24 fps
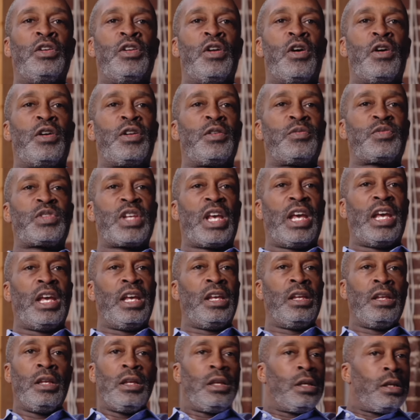You know what I'm
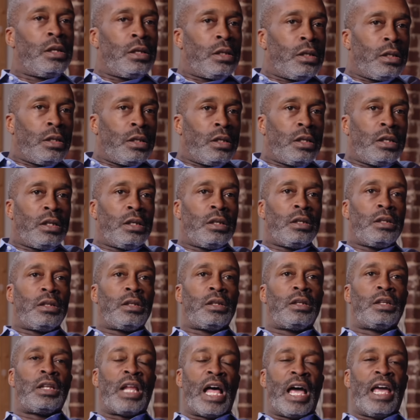saying?
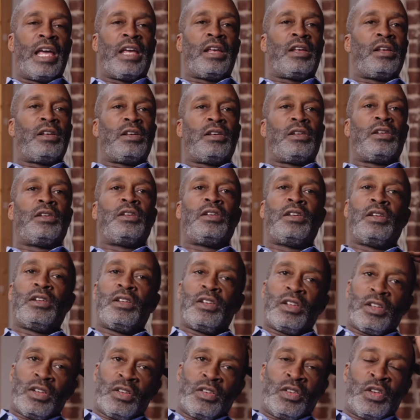Like,
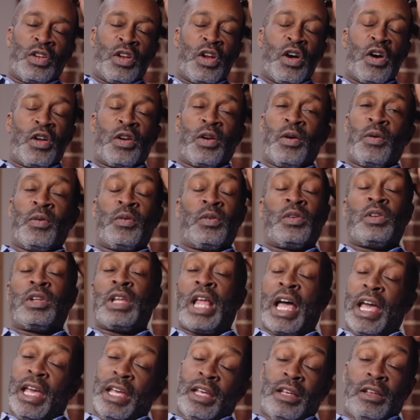you know what I'm
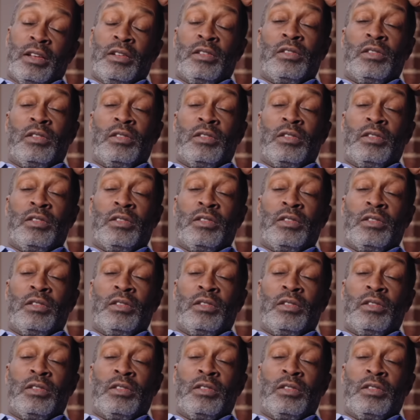like?